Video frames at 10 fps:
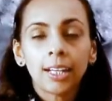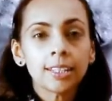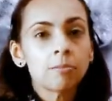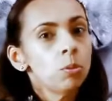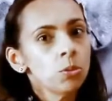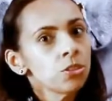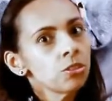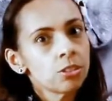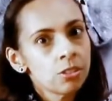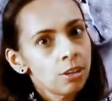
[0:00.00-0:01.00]
It's
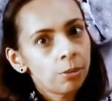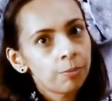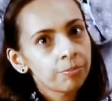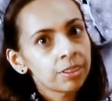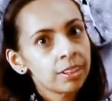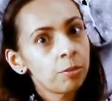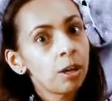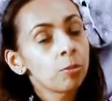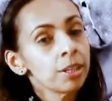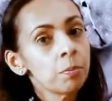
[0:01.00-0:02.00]
important to know
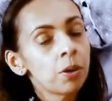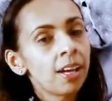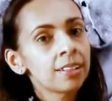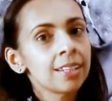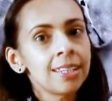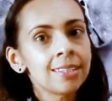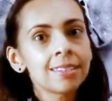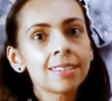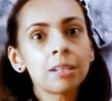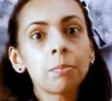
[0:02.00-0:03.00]
that a rebrand
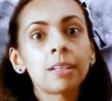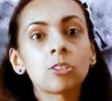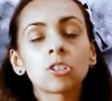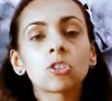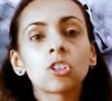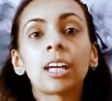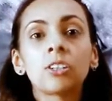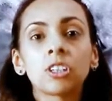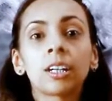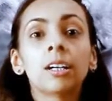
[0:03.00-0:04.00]
isn't simply just
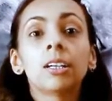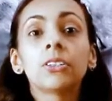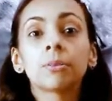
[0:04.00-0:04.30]
changing